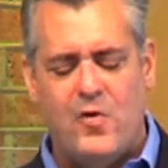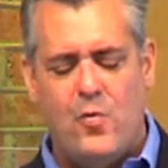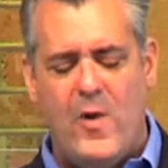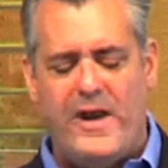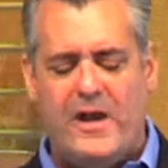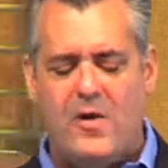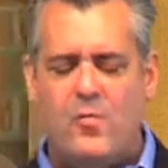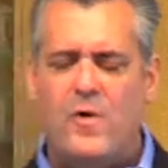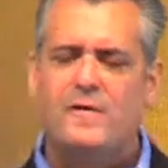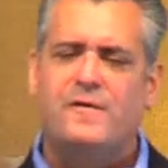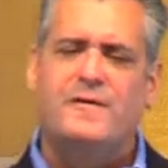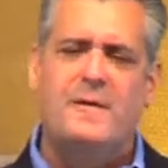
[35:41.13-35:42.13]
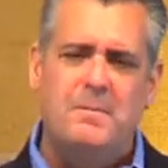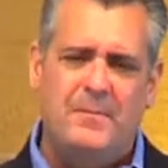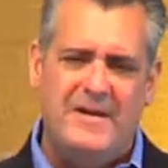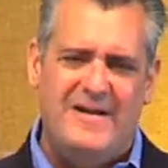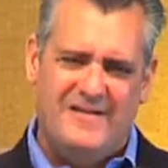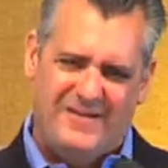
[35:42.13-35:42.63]
the wicked will
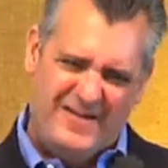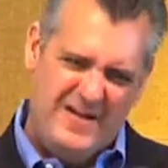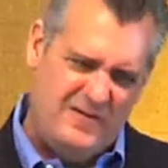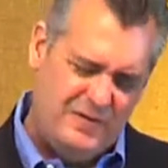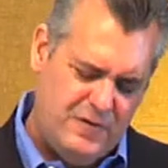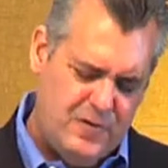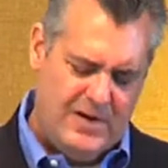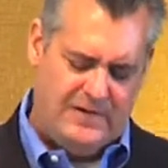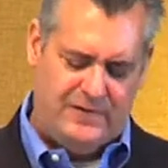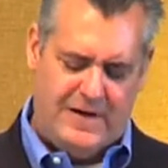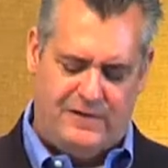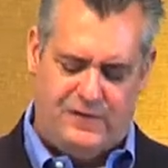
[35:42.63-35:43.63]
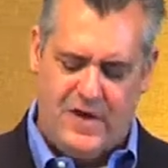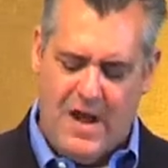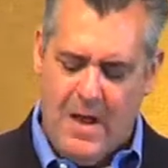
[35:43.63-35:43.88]
simply cease to exist,